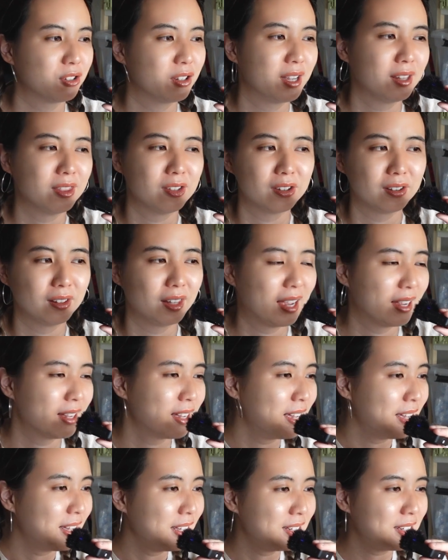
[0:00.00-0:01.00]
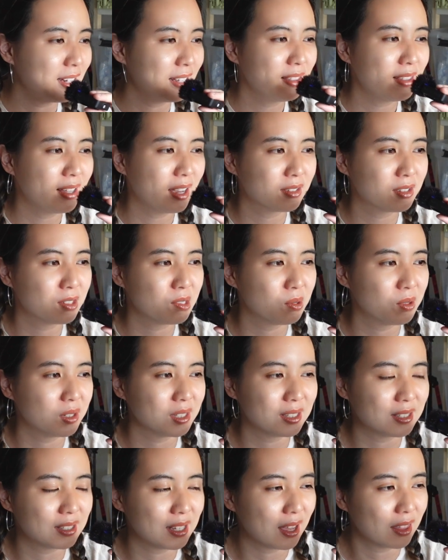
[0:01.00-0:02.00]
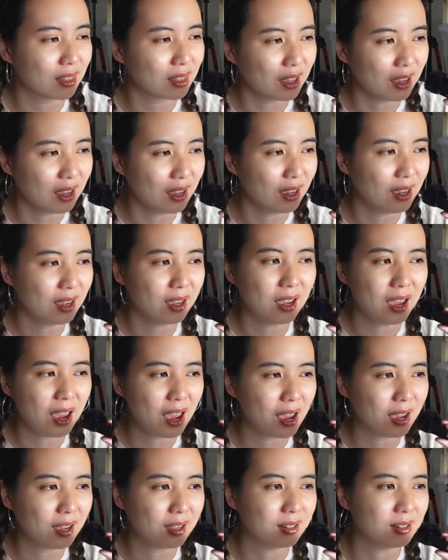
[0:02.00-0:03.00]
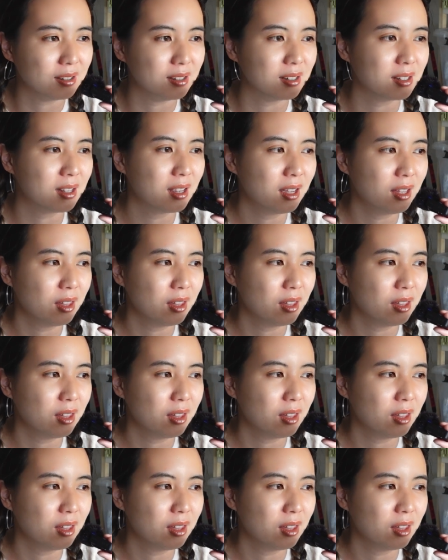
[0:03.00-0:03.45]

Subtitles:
and there are like 10,000 choices out there and